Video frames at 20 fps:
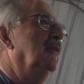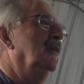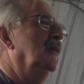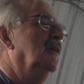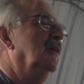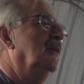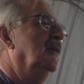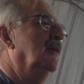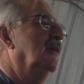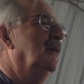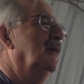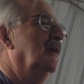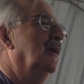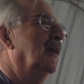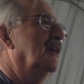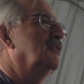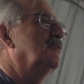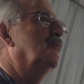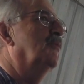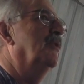on all our
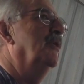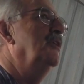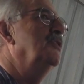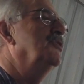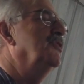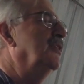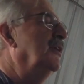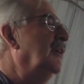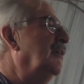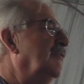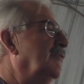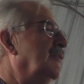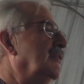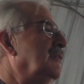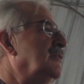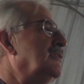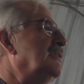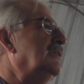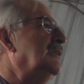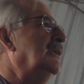
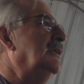exploration